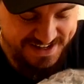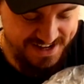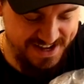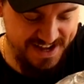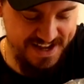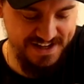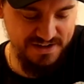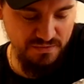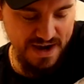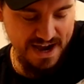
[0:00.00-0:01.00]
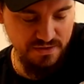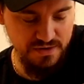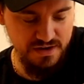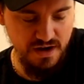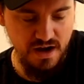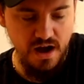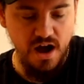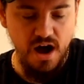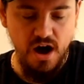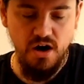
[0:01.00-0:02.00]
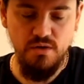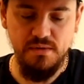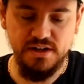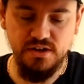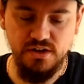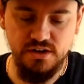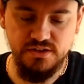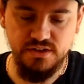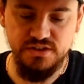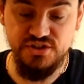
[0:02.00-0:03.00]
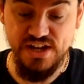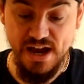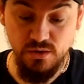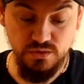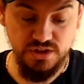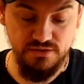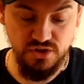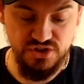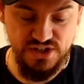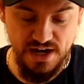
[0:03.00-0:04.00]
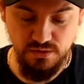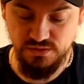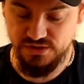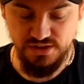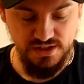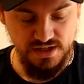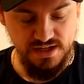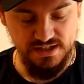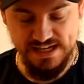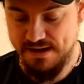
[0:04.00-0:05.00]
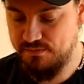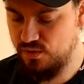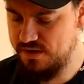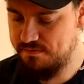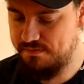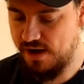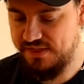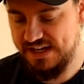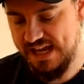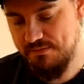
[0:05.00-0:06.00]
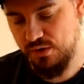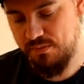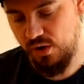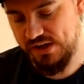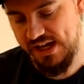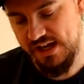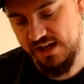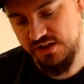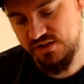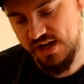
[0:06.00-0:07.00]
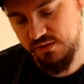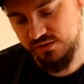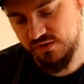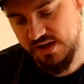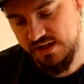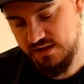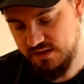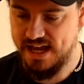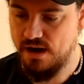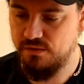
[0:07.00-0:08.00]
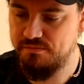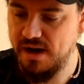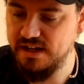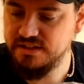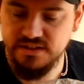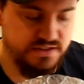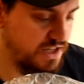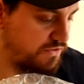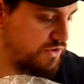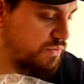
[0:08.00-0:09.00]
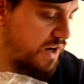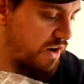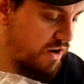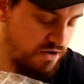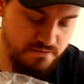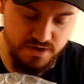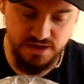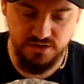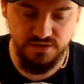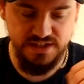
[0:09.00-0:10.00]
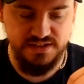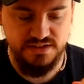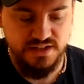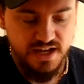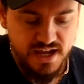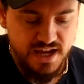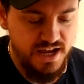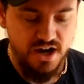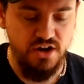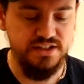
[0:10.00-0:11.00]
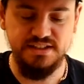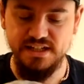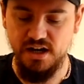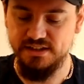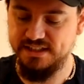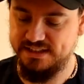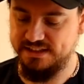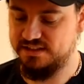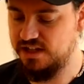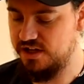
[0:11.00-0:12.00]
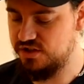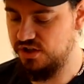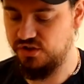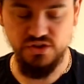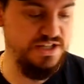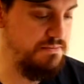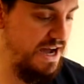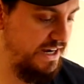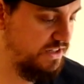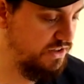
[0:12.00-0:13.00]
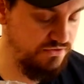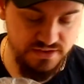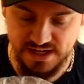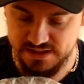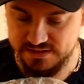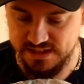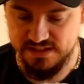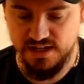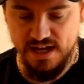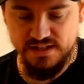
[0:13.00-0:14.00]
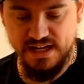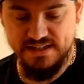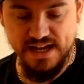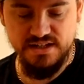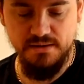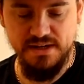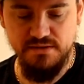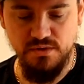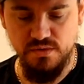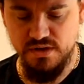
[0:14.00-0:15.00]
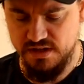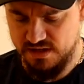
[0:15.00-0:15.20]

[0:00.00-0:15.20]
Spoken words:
Wow. Oh my God. Shells? I've got shells. Game Boy, I think Game Boy Pocket shells, right? Yeah, with buttons and stuff as well. Oh my God, this is, honestly guys, this is such a goodie bag of things. It's actually unbelievable.